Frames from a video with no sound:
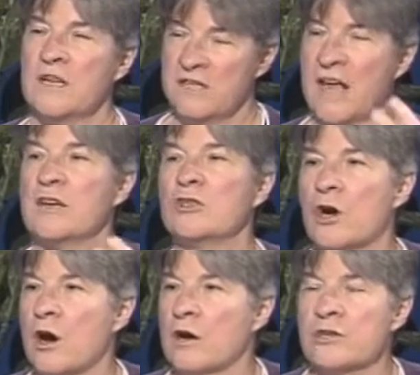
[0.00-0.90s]
take
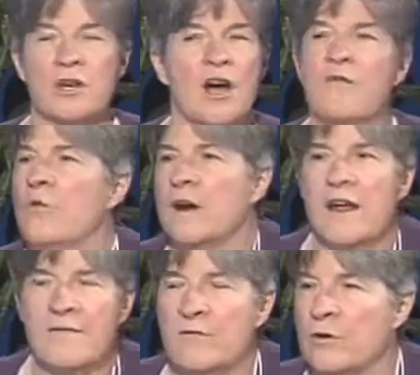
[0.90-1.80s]
charge of
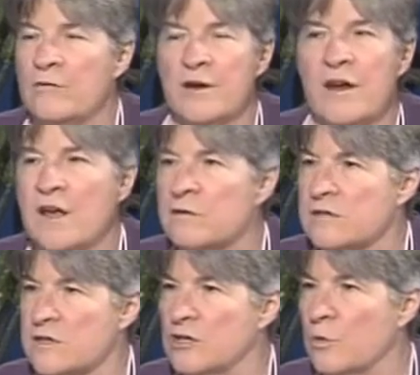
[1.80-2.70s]
whatever their health
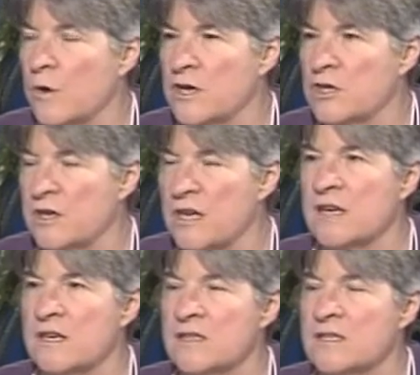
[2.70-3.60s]
situation
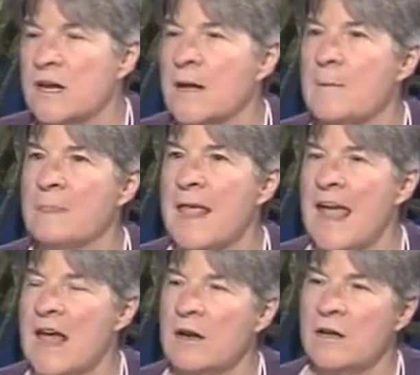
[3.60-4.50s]
is
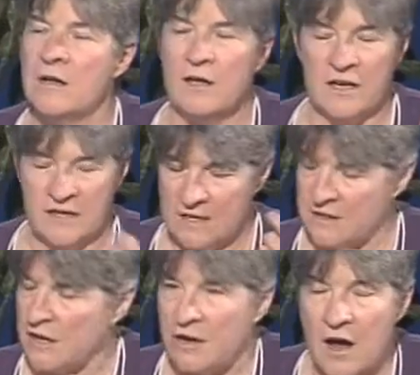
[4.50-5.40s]
and get
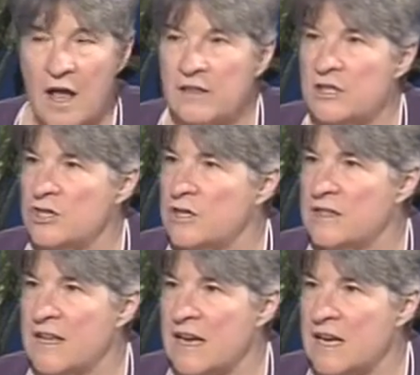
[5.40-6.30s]
the knowledge that
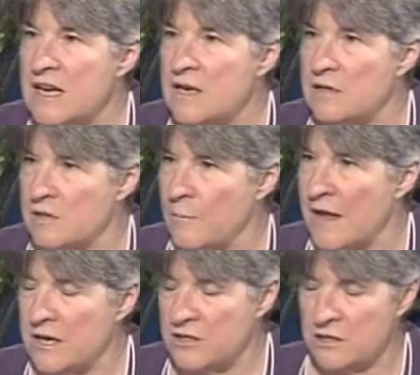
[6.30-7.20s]
they need to
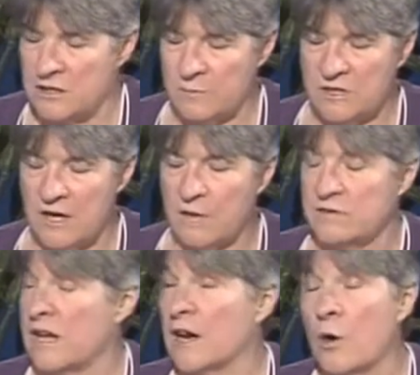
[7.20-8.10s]
manage it
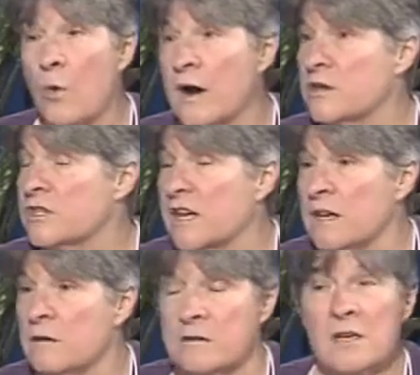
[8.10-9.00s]
themselves and acquire
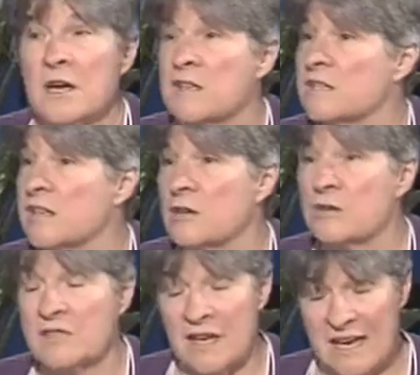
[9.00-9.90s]
skills.
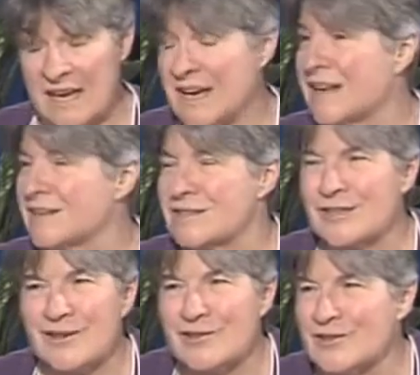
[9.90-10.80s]
Skills in eating,
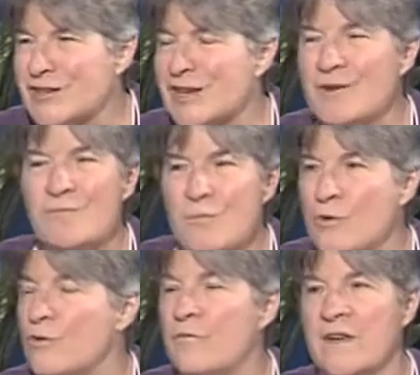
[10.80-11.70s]
skills in
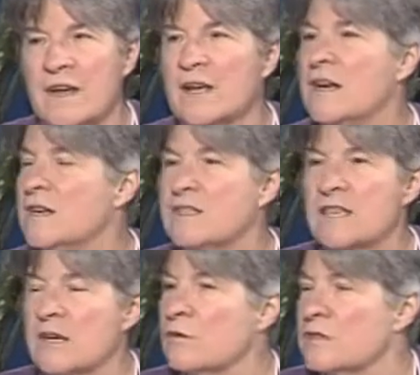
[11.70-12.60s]
moving,
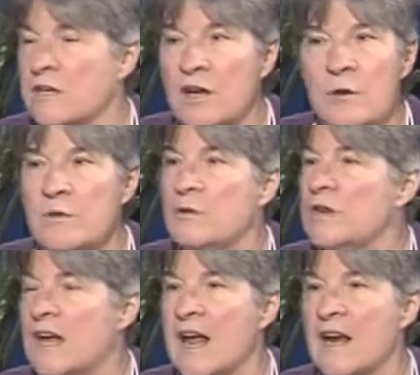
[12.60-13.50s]
skills in
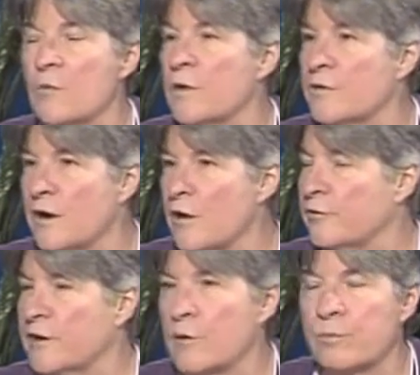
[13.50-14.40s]
communicating with our
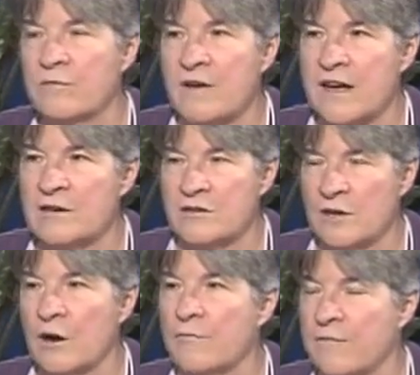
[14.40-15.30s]
healthcare providers
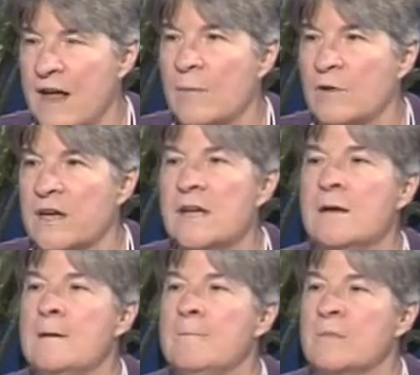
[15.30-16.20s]
and our family
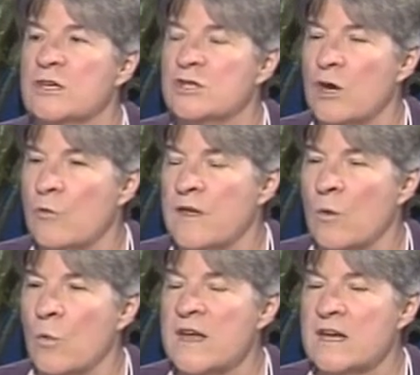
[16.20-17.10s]
so
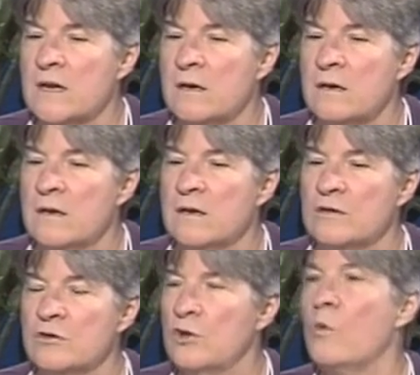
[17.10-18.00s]
that we can
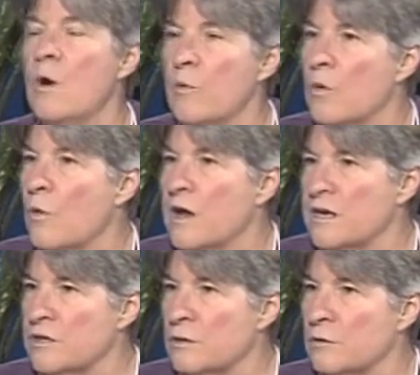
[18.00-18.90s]
do what we want to
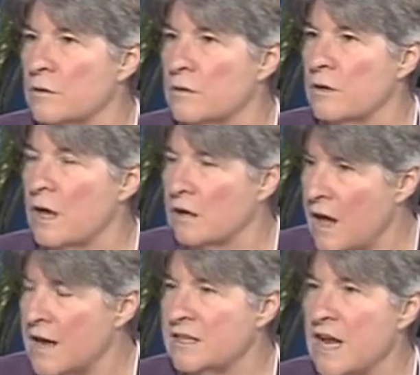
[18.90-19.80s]
do. A
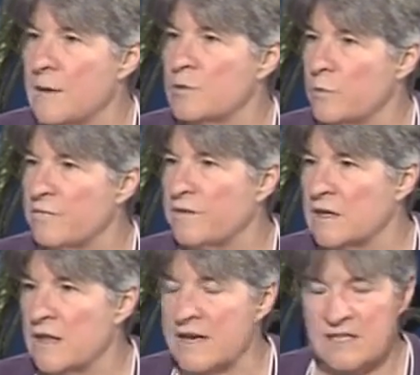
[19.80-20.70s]
lot of times we
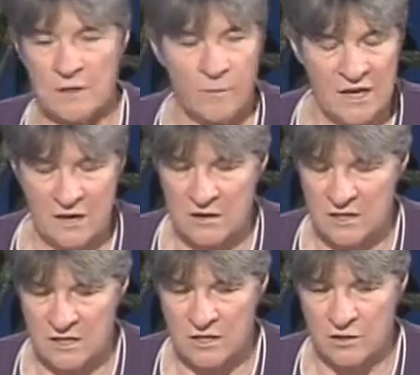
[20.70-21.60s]
feel like somebody
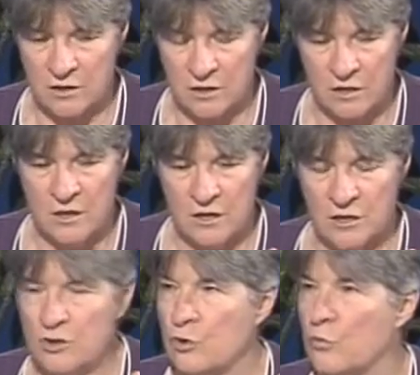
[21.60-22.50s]
else is going to
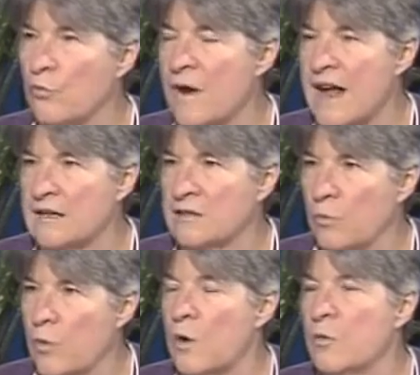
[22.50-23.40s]
direct
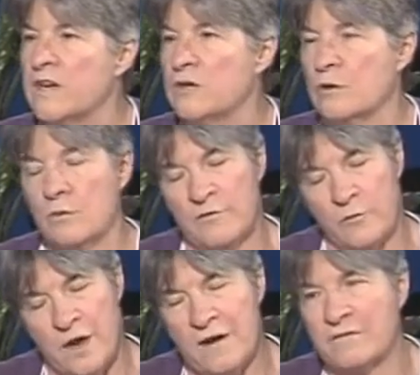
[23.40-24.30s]
what we do. If
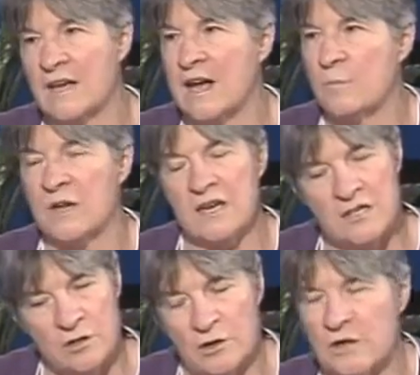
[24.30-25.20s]
we have diabetes,
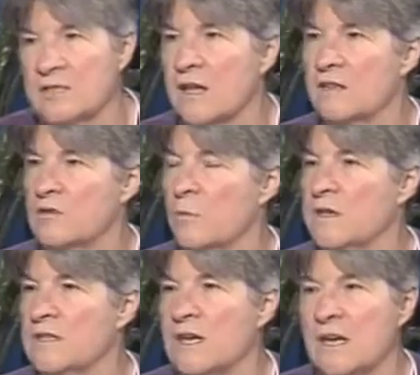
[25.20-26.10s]
they're going to tell us
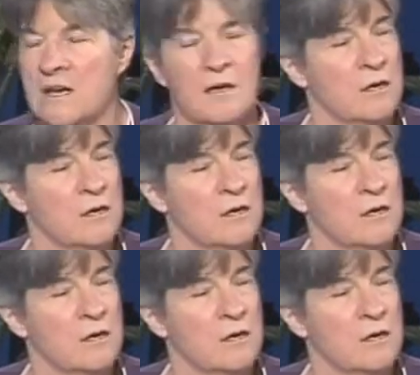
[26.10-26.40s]
what to eat.